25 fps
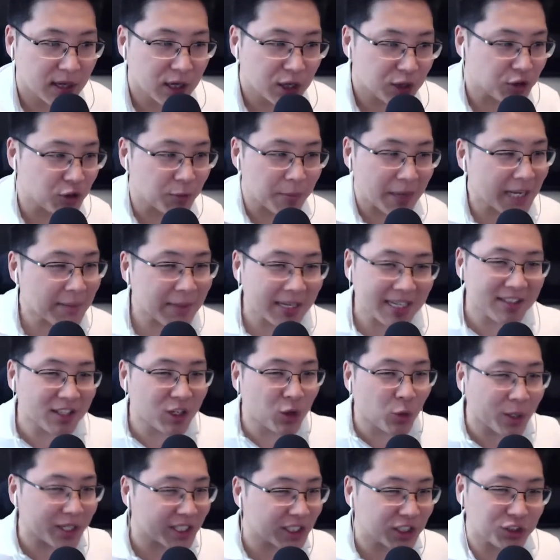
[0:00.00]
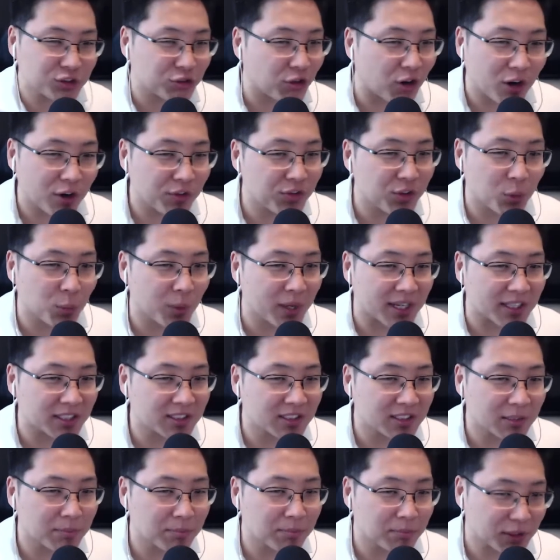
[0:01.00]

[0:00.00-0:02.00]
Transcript: You may be the quickest draw in the West,